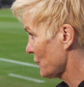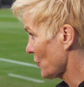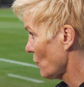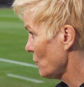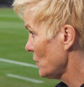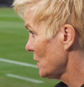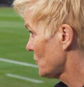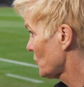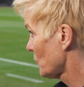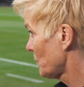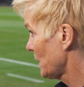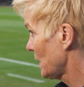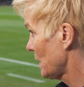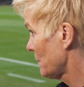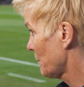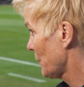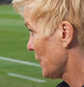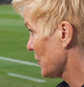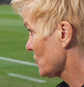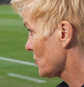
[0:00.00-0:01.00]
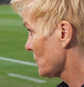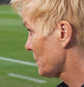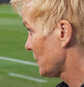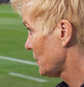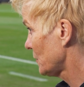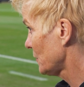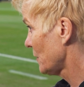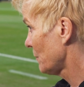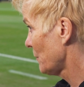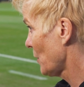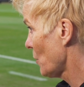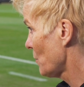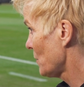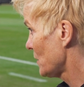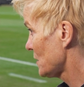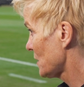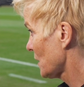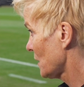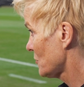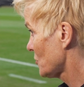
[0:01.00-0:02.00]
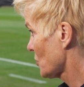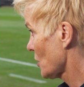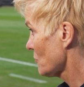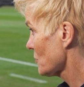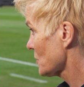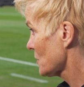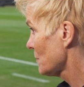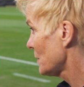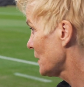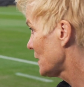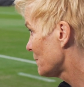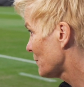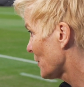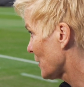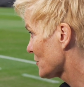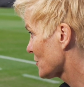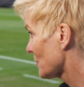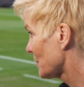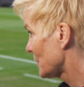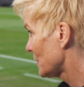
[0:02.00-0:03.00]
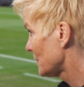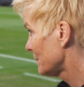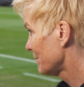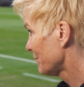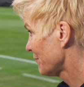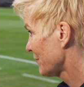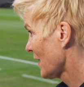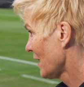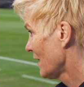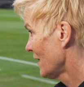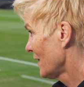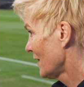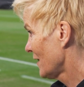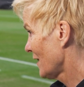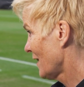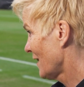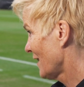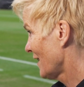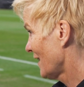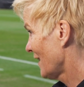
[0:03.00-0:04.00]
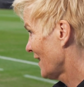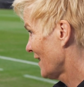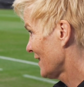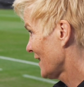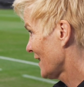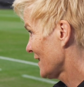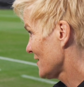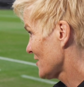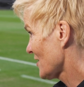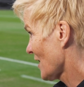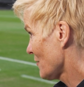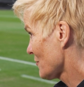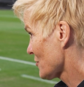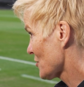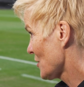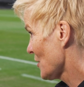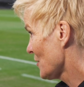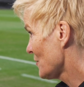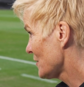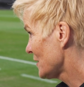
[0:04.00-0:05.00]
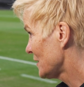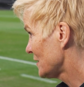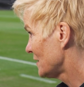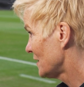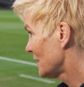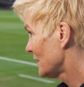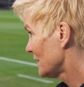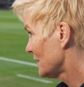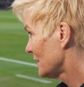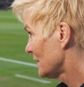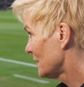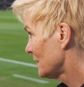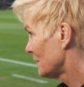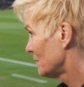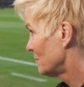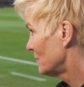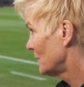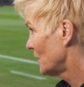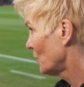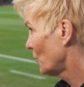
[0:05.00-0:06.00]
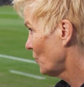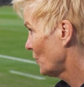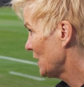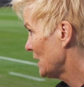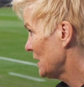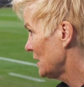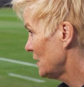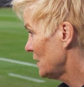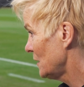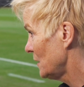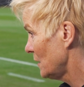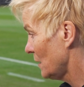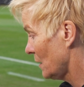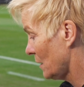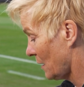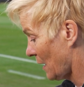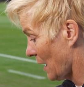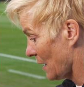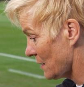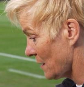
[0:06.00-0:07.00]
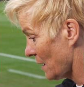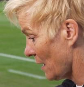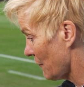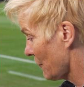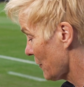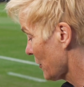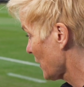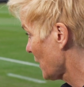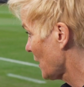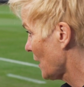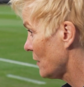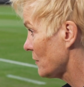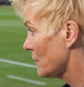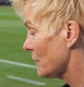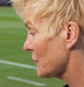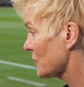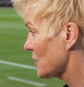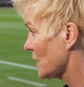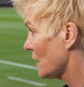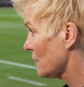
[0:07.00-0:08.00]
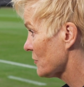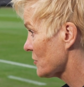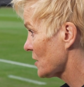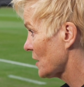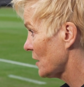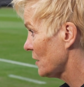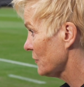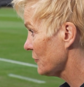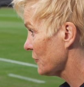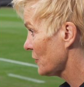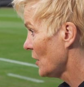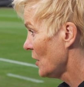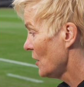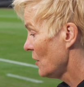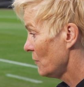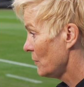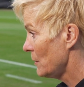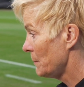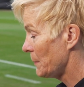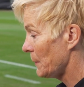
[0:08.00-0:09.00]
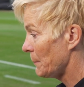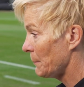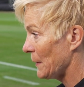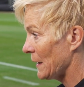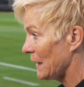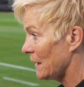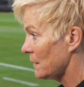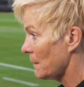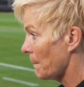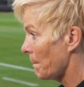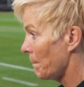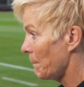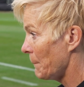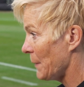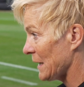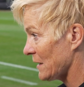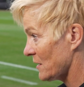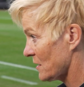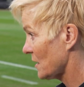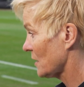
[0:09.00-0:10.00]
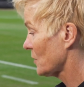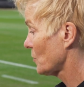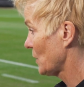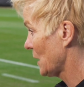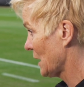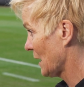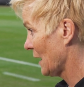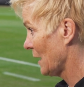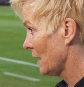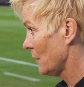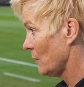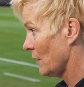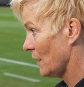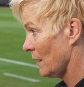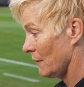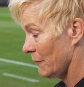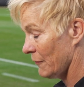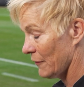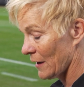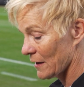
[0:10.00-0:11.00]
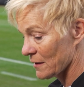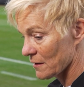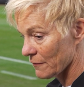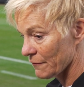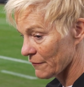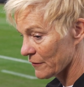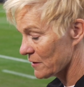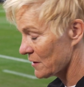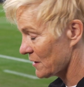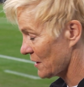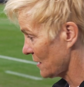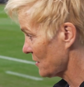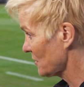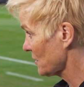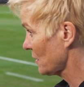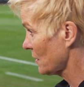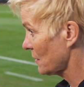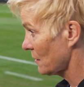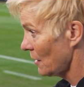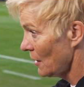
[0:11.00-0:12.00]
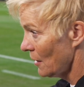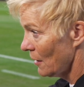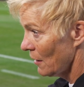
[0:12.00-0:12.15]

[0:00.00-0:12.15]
only to be impossible the moment it shows to be impossible. And that is our slogan. We get everything out of ourselves. We prepare the best that we can. We have had a fantastic